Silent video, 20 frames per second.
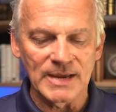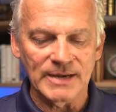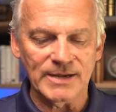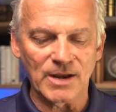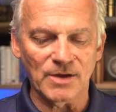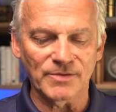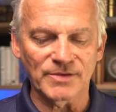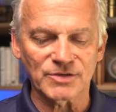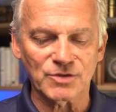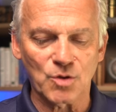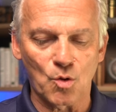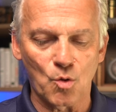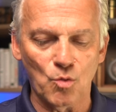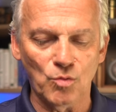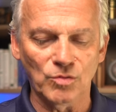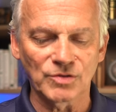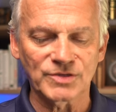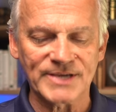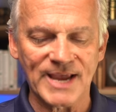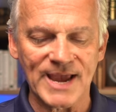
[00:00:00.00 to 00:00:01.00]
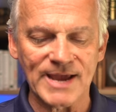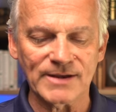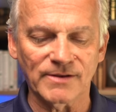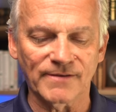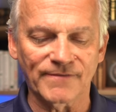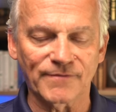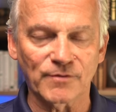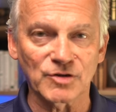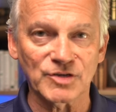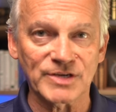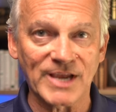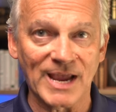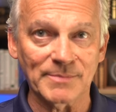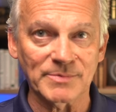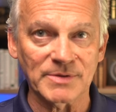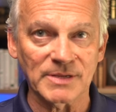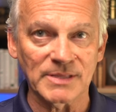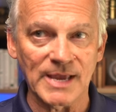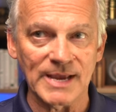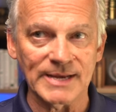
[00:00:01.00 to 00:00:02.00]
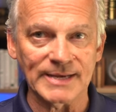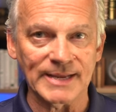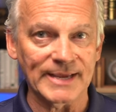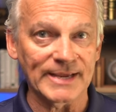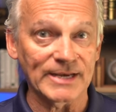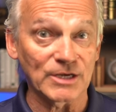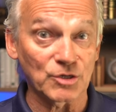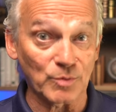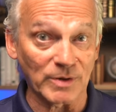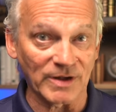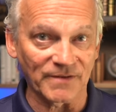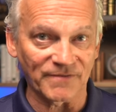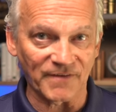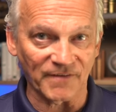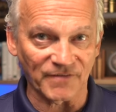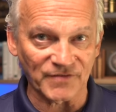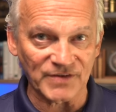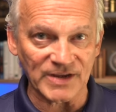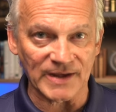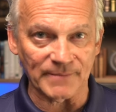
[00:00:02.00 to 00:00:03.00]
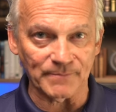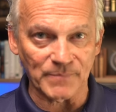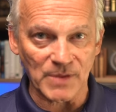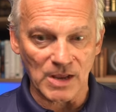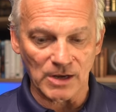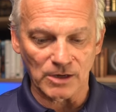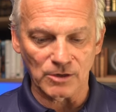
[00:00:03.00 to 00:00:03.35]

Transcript: Now, there's this whole scandal first came to light in 2015.